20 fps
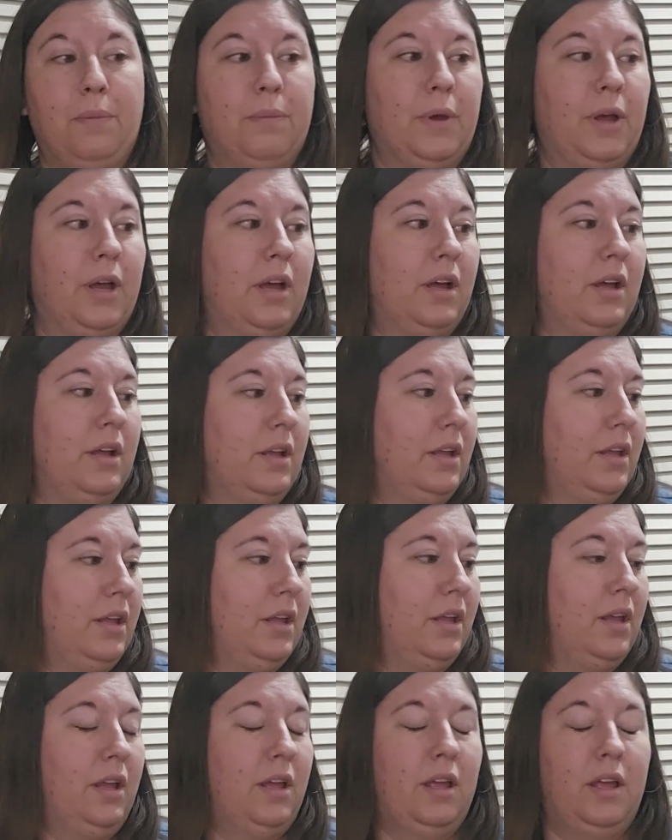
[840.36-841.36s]
But
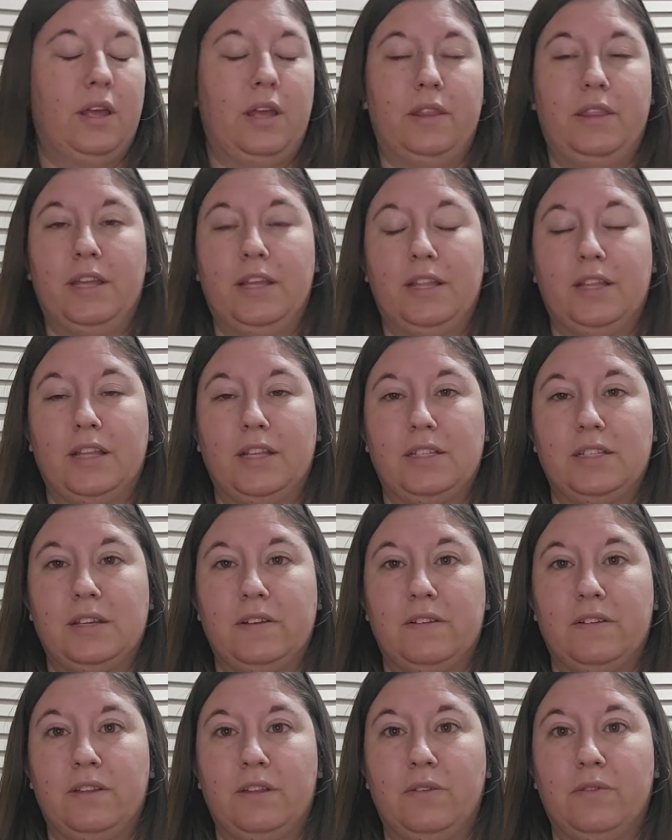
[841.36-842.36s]
I think that's
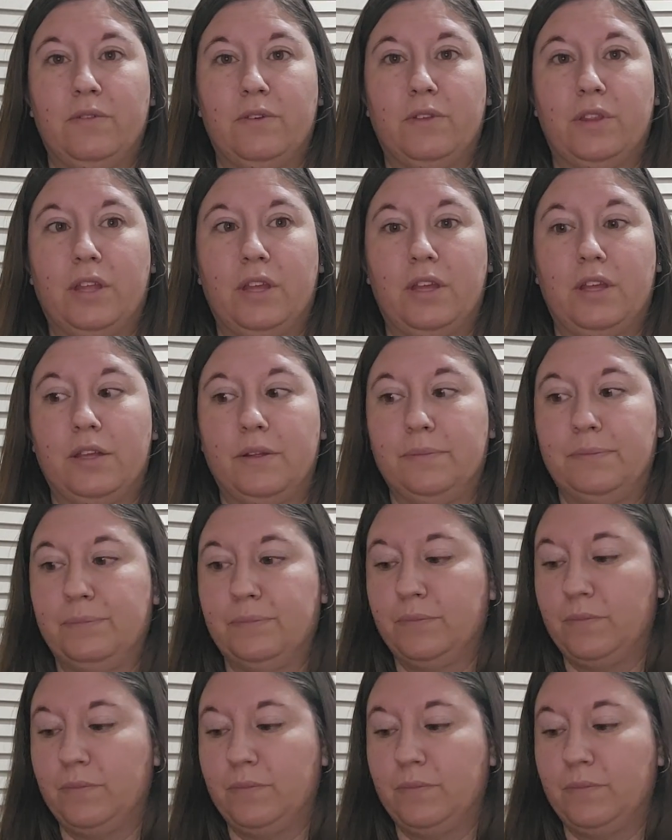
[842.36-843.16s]
everything for the